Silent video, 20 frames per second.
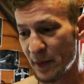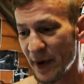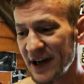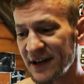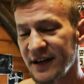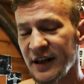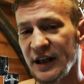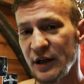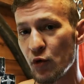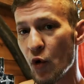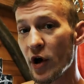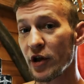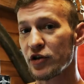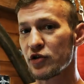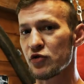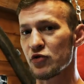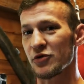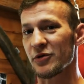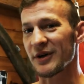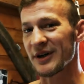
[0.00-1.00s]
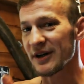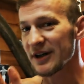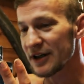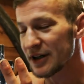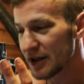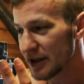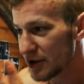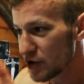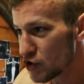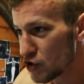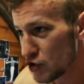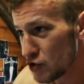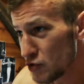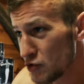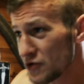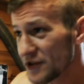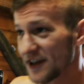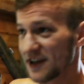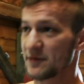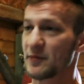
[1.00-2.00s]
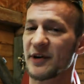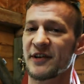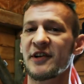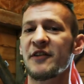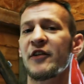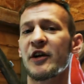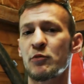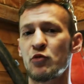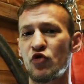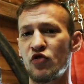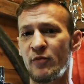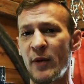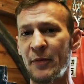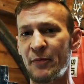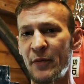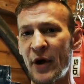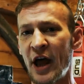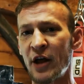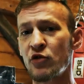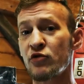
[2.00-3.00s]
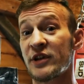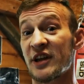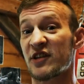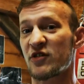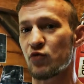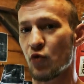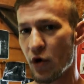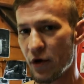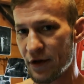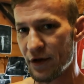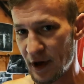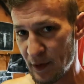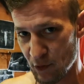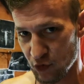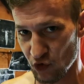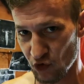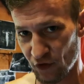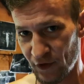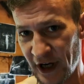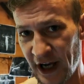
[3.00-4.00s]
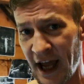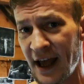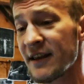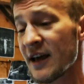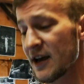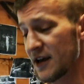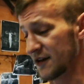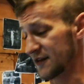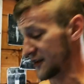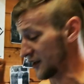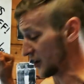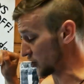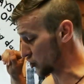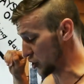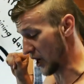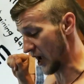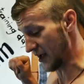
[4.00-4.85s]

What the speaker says: we basically want to choose a specific movement pattern that's worth improving at, such